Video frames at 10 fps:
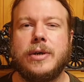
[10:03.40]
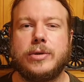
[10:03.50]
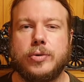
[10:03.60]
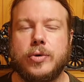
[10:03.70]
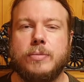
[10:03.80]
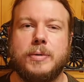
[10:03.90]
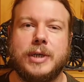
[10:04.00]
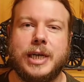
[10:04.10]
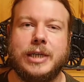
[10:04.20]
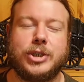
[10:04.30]
group
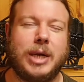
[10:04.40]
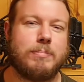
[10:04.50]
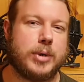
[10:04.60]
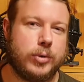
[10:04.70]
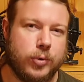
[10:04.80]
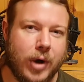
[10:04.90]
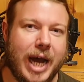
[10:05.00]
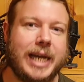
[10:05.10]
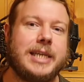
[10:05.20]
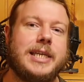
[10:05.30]
can jump
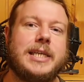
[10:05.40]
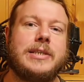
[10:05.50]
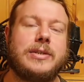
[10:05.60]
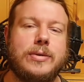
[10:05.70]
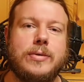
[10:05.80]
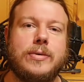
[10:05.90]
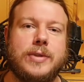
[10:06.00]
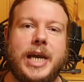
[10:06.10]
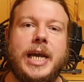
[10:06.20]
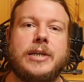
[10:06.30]
right into
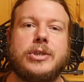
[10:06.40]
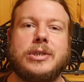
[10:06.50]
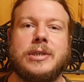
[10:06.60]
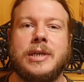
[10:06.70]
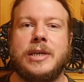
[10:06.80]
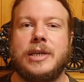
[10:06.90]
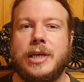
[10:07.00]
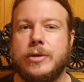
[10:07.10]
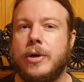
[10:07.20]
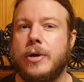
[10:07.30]
the action,
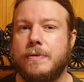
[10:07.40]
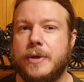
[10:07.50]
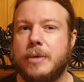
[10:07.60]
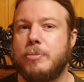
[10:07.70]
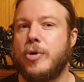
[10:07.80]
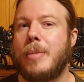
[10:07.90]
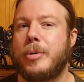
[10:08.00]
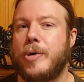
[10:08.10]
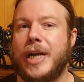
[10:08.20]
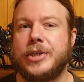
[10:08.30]
and all of the
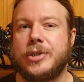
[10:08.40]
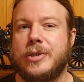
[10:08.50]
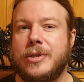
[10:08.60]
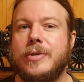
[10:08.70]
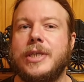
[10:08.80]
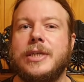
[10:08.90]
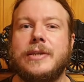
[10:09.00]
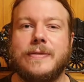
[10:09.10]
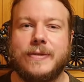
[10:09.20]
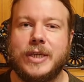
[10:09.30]
preparation you did
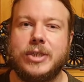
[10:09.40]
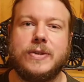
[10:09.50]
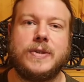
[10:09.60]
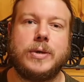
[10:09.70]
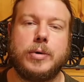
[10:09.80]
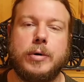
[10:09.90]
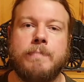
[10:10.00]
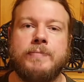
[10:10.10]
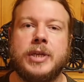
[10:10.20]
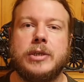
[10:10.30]
in session 0
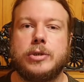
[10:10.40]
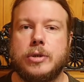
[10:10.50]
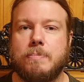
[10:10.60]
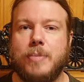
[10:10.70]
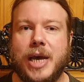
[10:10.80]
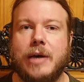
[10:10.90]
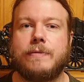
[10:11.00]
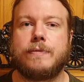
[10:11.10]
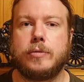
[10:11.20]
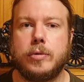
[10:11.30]
should bear
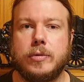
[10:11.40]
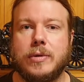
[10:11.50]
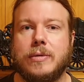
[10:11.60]
fruit.